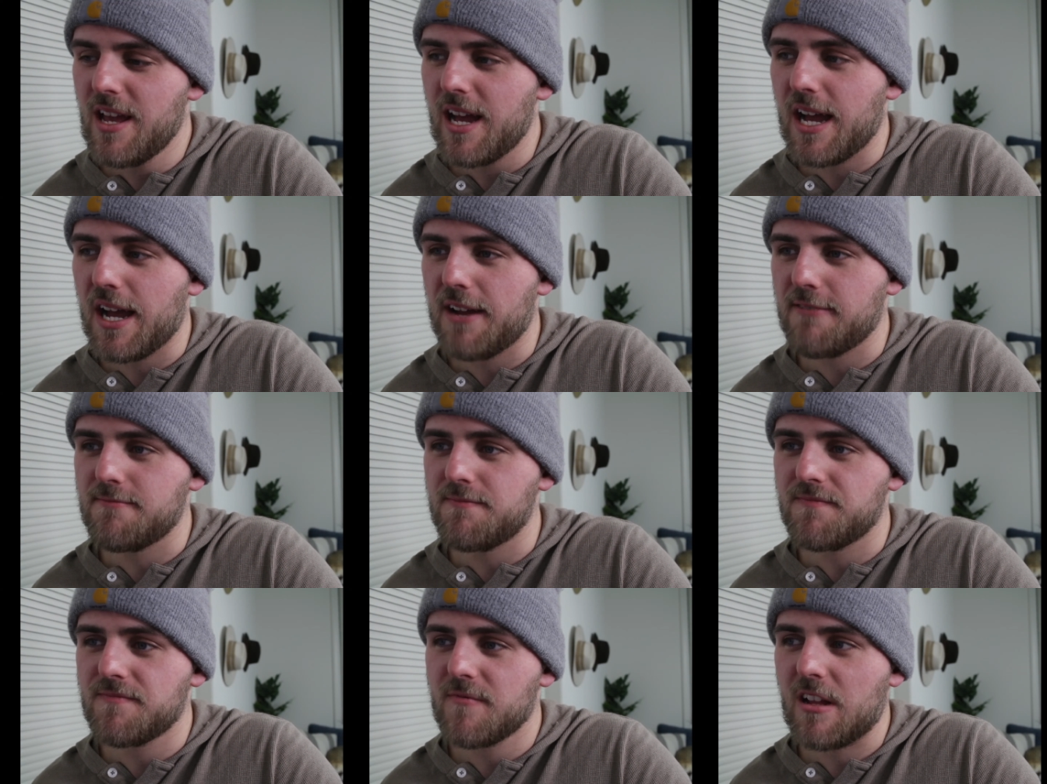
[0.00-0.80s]
A
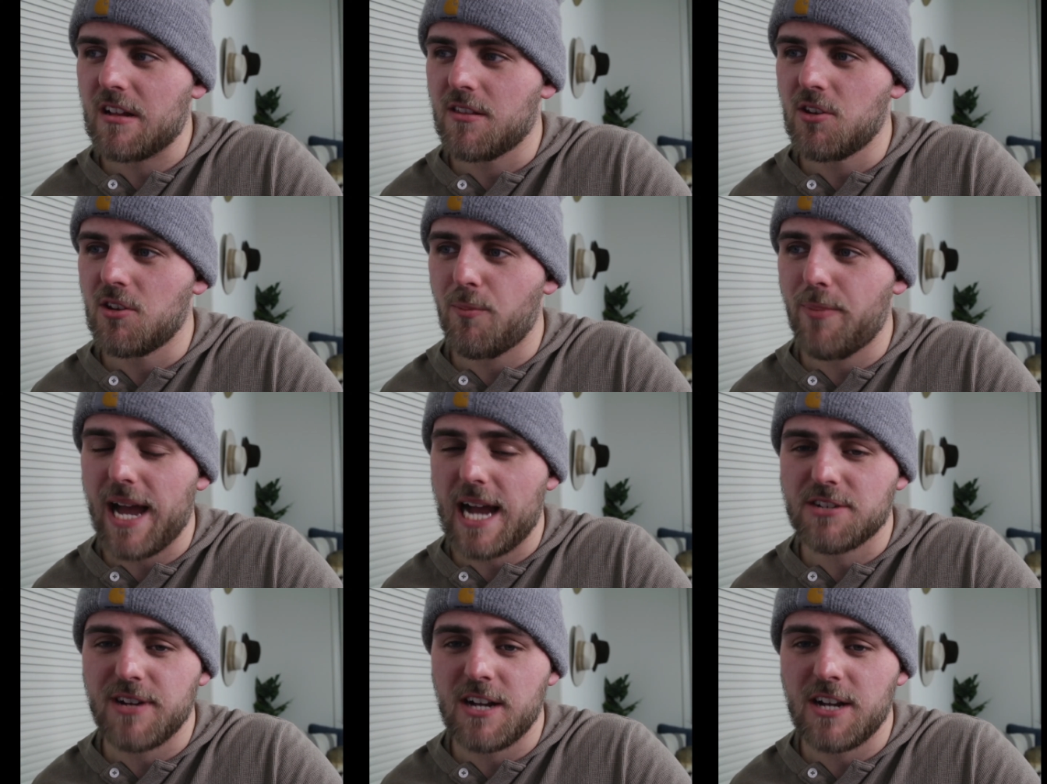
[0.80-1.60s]
little
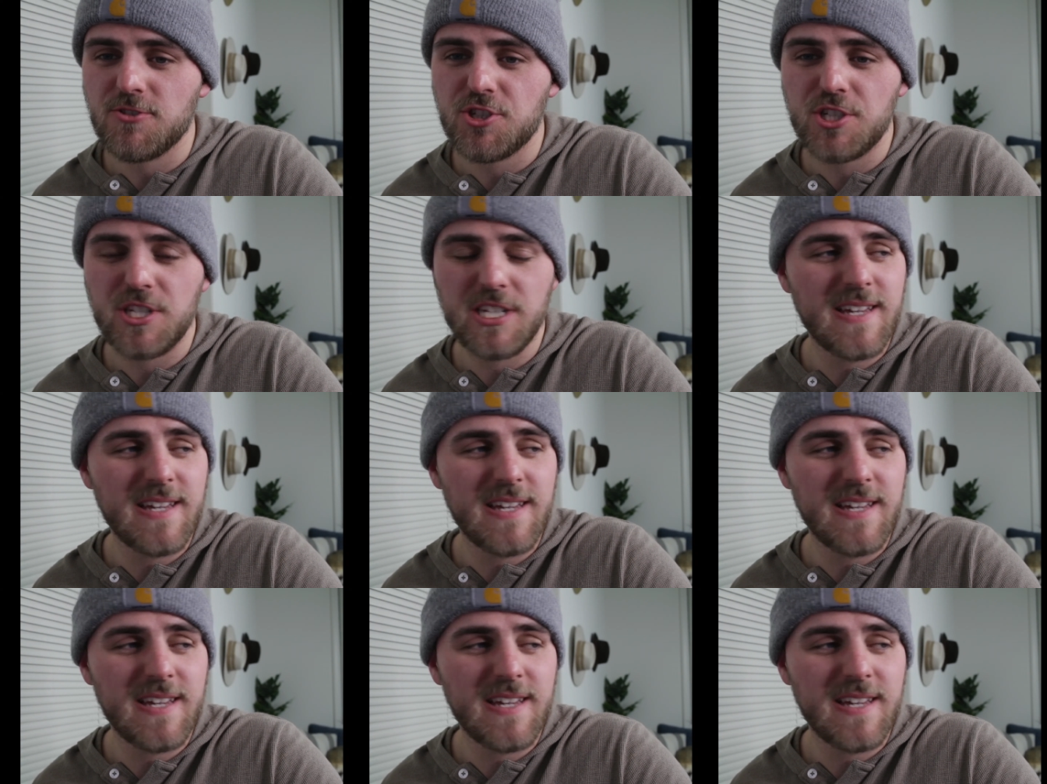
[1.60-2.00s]
background: she